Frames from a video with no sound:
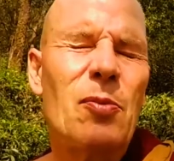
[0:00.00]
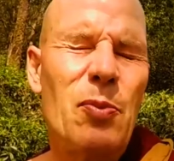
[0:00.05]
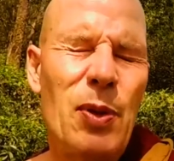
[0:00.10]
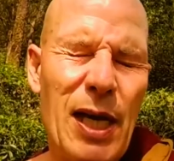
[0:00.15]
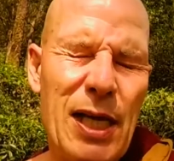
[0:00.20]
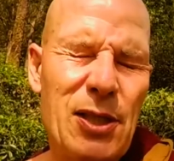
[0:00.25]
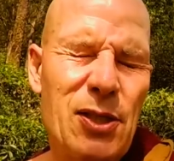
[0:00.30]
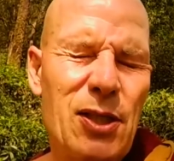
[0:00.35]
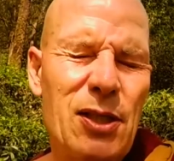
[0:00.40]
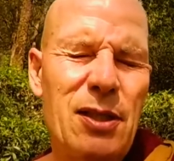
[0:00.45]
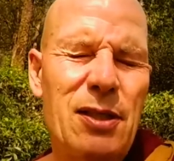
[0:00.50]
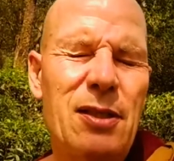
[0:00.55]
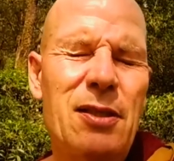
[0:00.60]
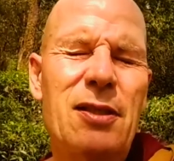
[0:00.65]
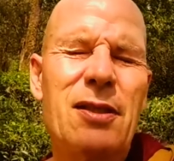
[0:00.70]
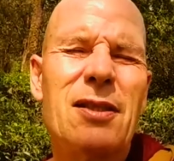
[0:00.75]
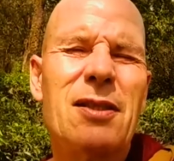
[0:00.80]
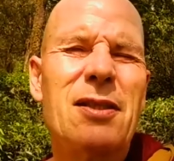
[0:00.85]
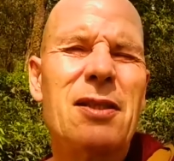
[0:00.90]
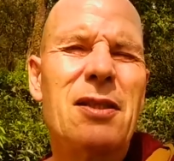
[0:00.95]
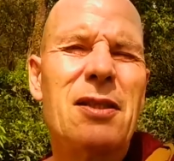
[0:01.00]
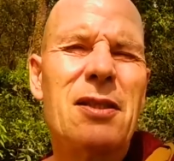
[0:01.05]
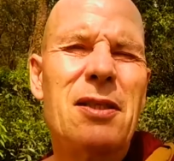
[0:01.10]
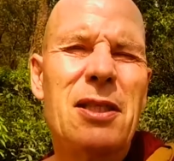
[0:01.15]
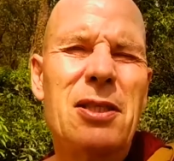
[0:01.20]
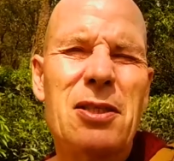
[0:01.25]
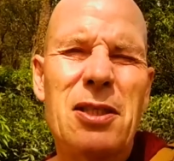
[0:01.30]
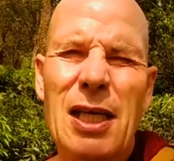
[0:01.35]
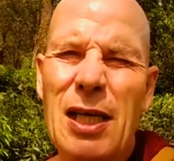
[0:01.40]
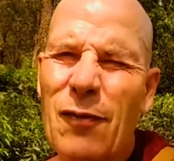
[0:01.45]
compassion,
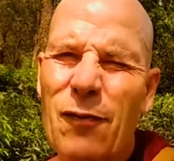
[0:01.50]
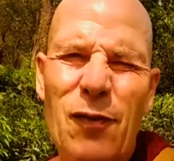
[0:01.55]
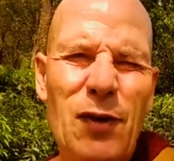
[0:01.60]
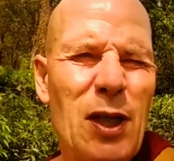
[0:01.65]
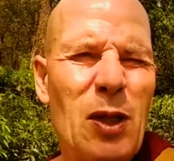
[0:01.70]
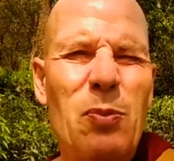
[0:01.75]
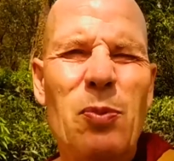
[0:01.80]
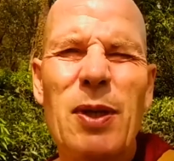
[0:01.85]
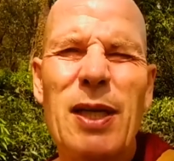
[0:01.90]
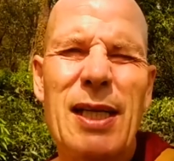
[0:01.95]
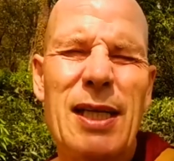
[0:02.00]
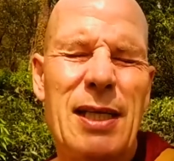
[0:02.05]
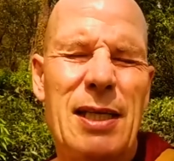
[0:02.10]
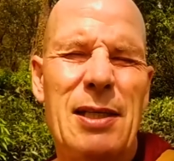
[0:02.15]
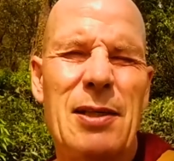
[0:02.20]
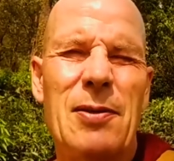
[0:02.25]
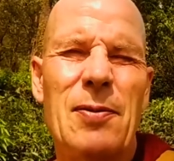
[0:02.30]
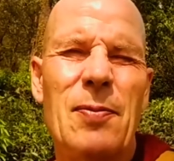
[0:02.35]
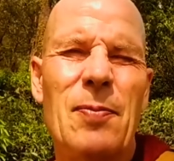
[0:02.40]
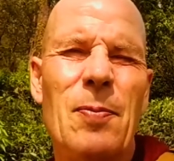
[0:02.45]
this infinite pity.